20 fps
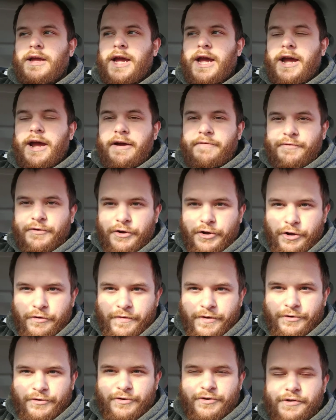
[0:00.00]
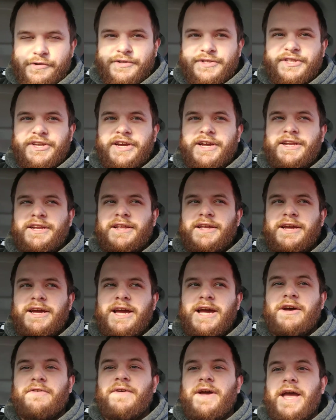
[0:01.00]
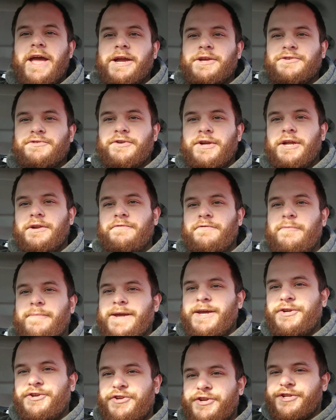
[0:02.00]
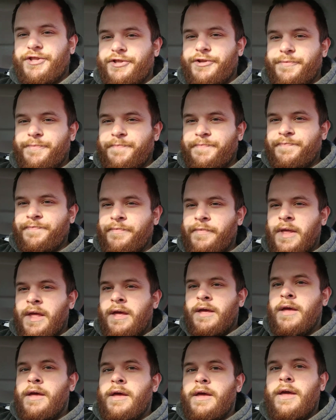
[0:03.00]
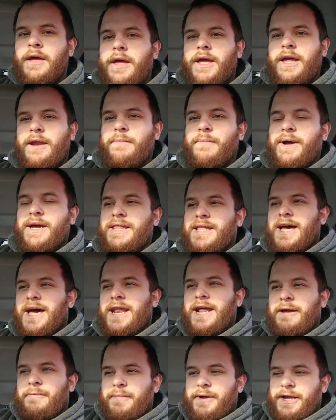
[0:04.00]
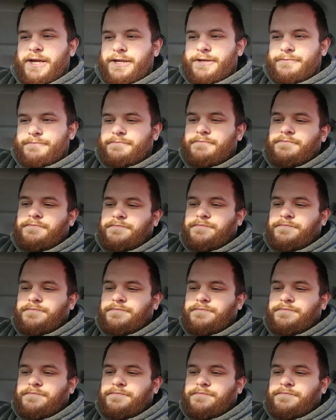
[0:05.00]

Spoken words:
after you've introduced the idea, have extra information in them. And by that I mean